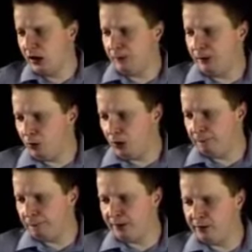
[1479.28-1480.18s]
I mean,
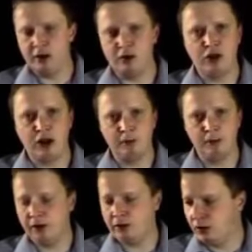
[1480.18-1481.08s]
one basic
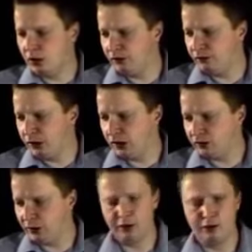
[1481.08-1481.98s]
checkmate kind of
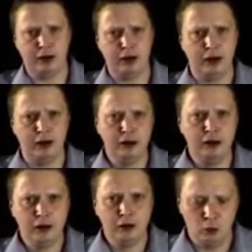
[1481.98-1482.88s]
tactic here
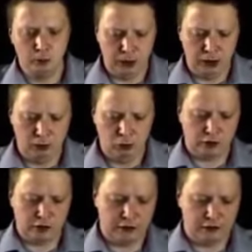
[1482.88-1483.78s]
would be rook to